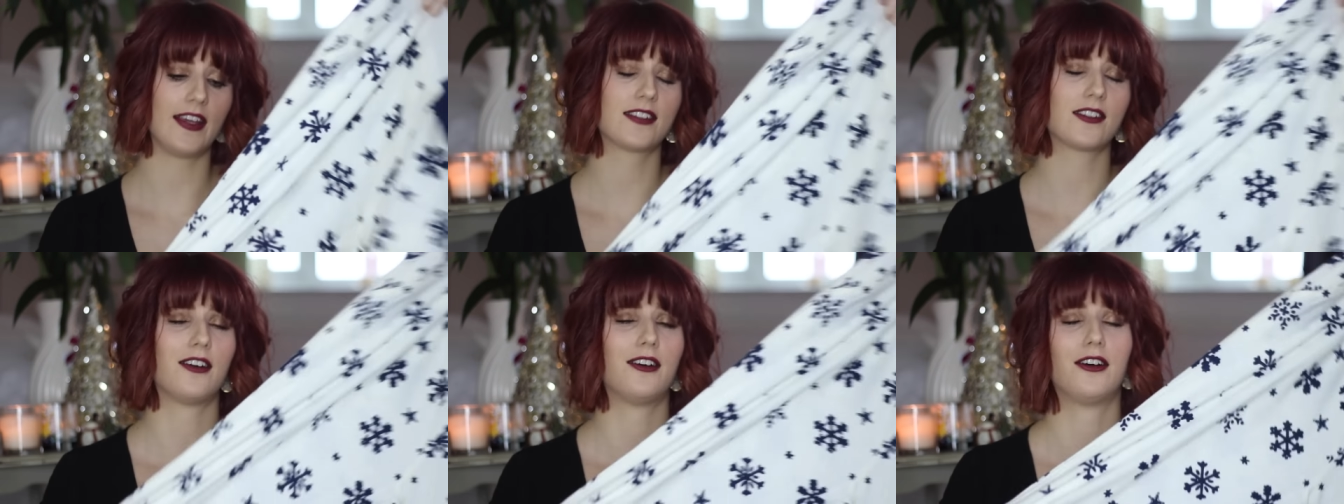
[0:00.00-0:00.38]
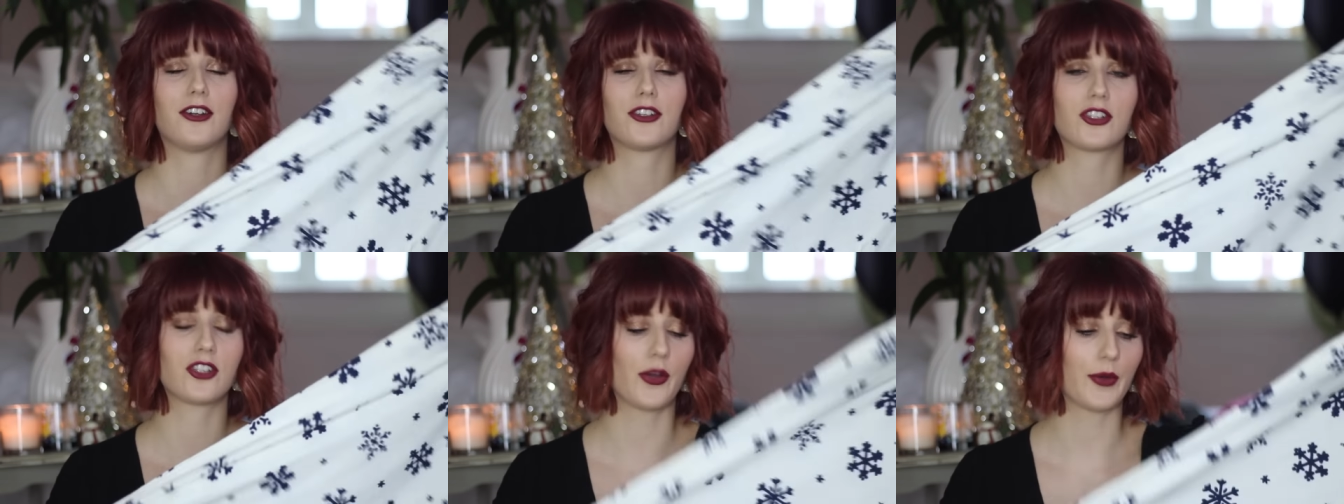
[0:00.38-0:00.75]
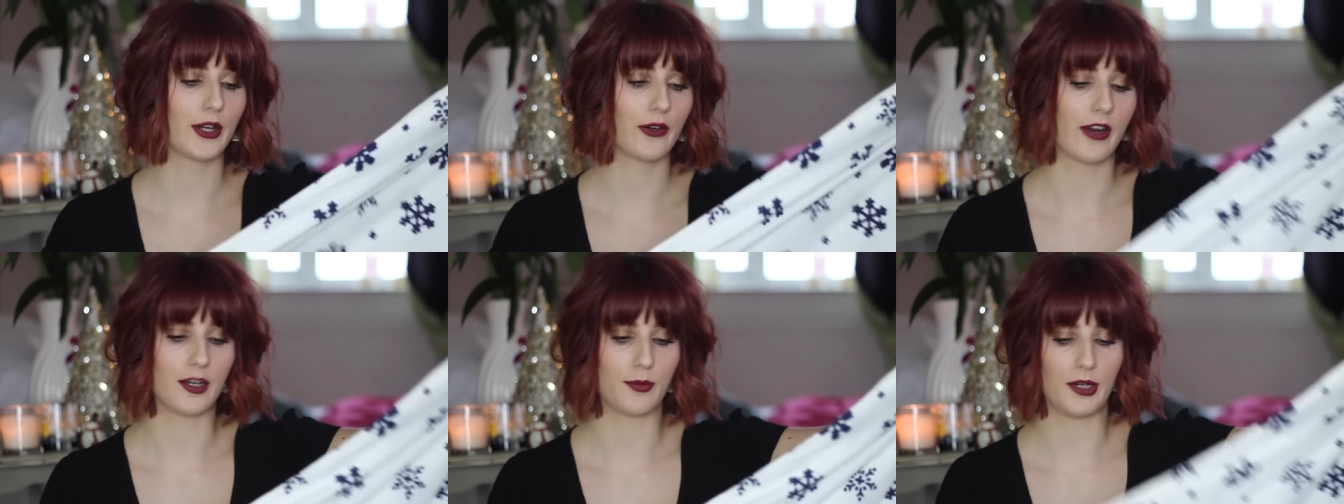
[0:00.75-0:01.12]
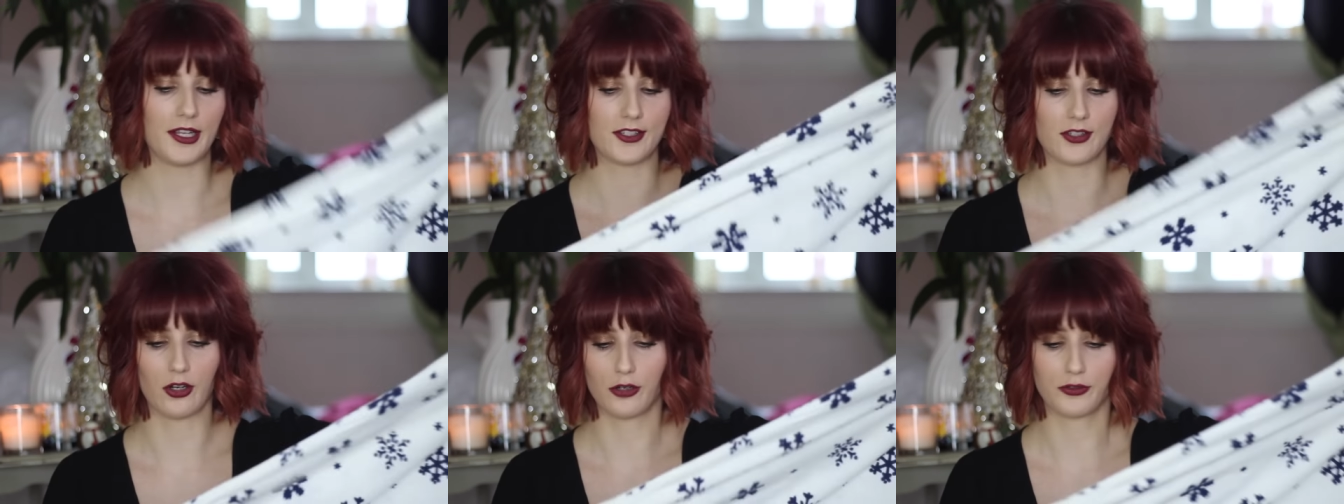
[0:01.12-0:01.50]
these are so
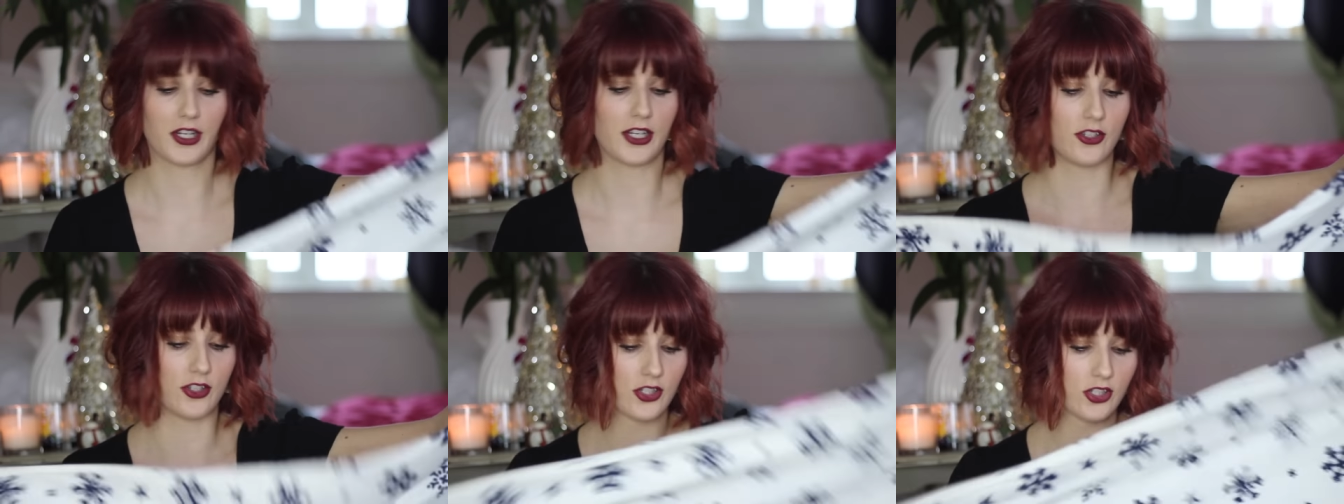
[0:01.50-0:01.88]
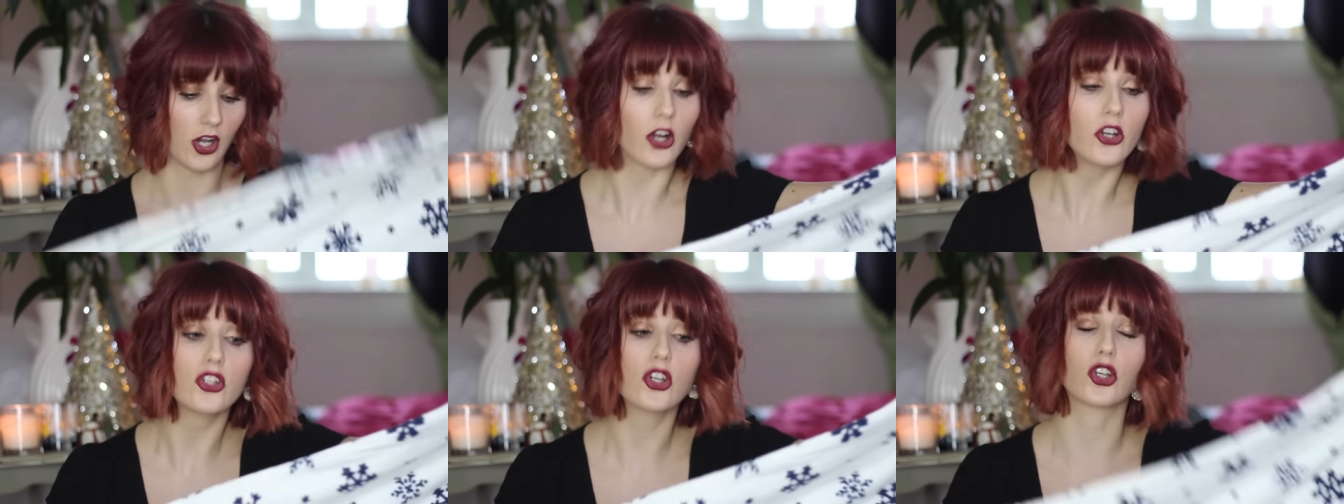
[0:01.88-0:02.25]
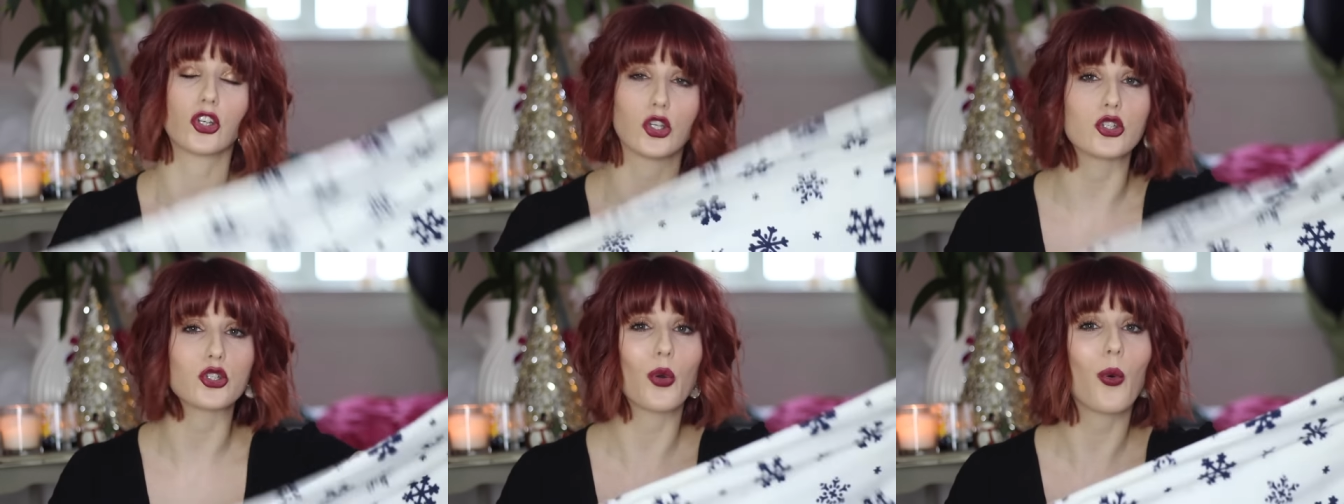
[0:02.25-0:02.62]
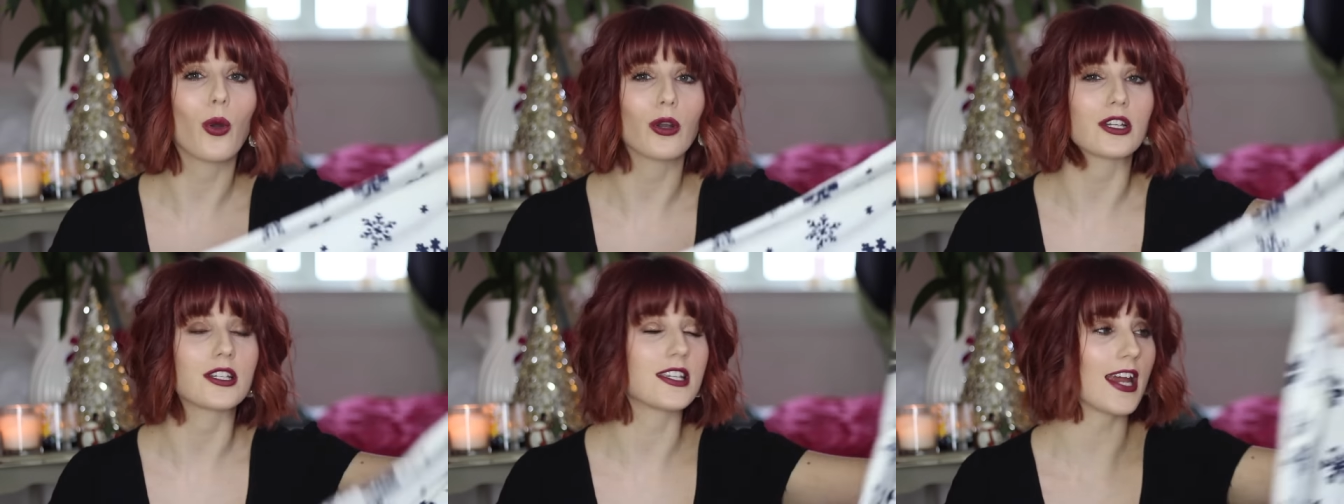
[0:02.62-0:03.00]
incredibly soft and such good
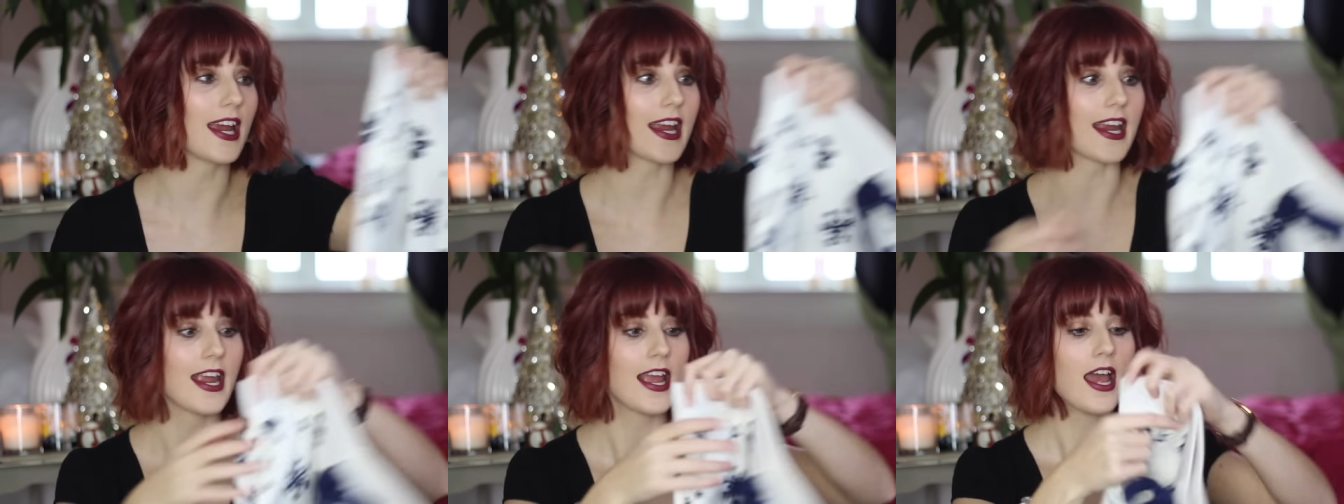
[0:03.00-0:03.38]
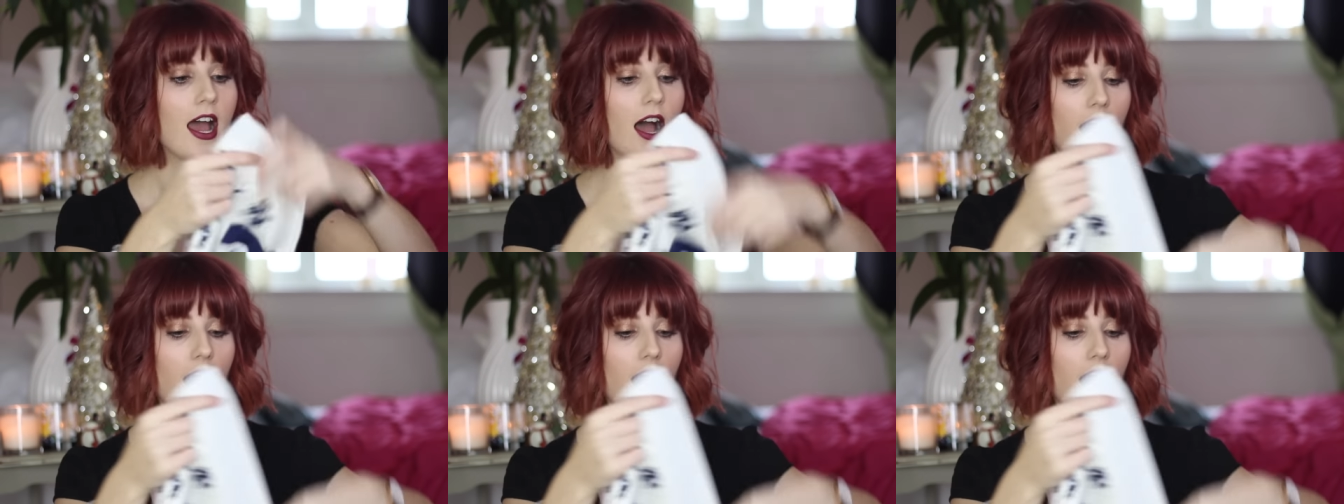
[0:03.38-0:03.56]
quality.